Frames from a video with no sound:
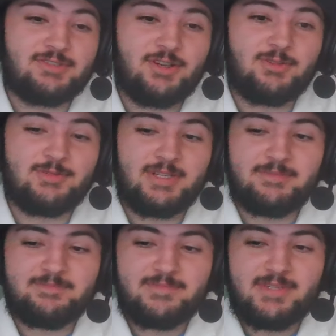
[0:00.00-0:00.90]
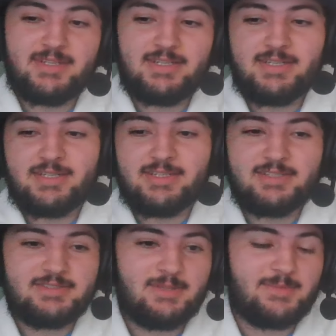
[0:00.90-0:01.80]
to solo them.
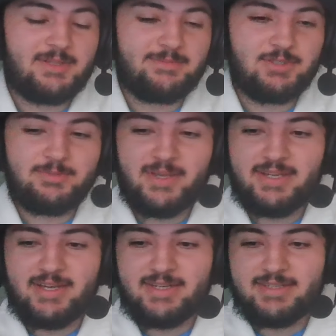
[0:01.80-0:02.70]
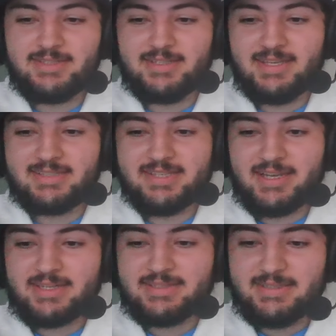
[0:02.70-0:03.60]
Some of them you may not
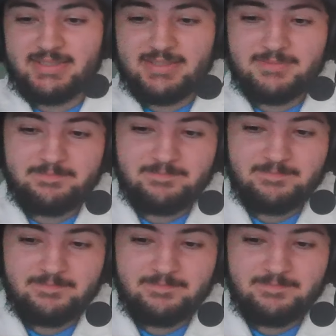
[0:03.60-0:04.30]
exactly need,